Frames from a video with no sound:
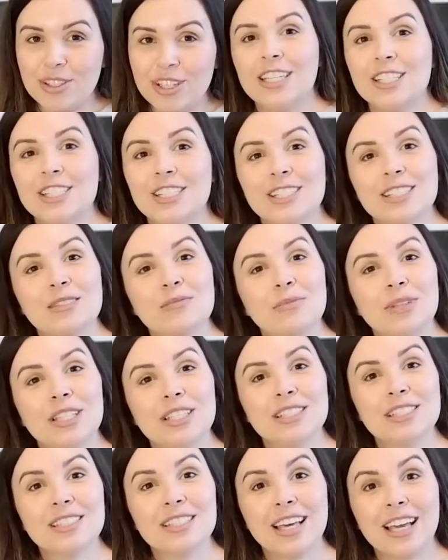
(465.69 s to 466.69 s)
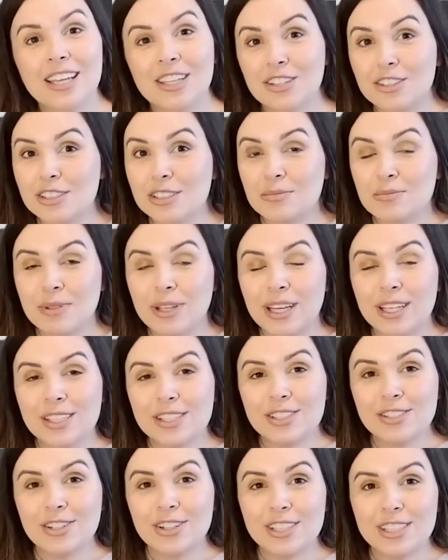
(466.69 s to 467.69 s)
It just means that your supply is
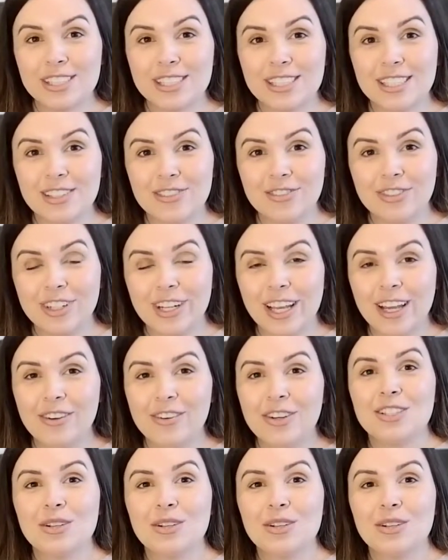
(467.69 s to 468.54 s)
starting to even out,